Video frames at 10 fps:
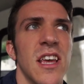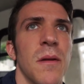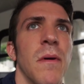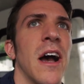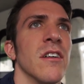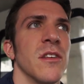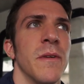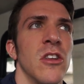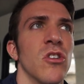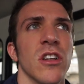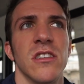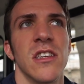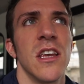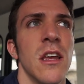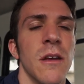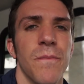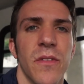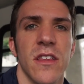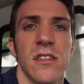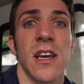10 miles. I mean, you can see
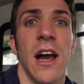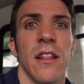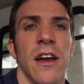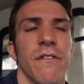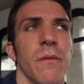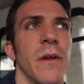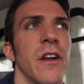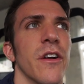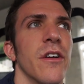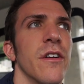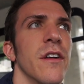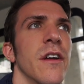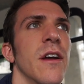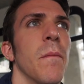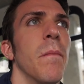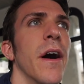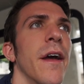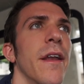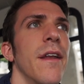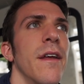the skyline from here,
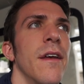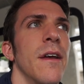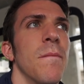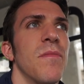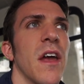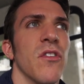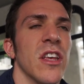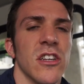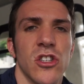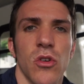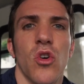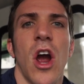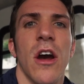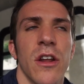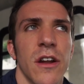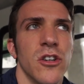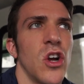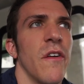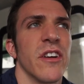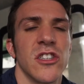but everything's so crowded up,
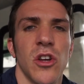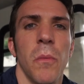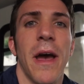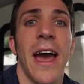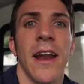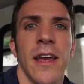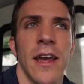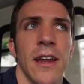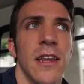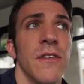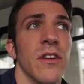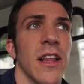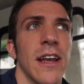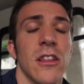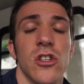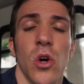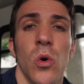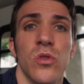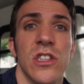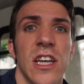traffic's so bad, and even like the
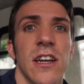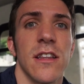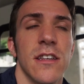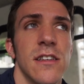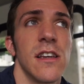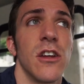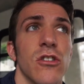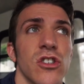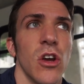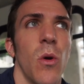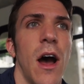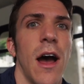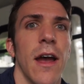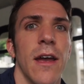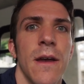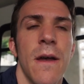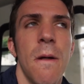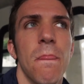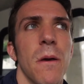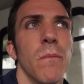tolls to get into the city are so high
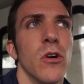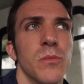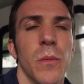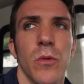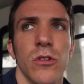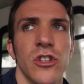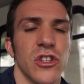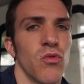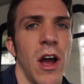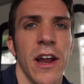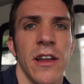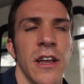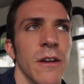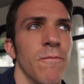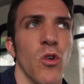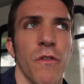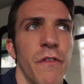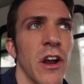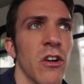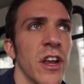that most people will just ride in or
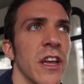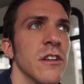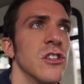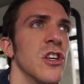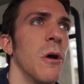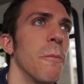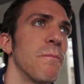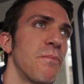ferry in. So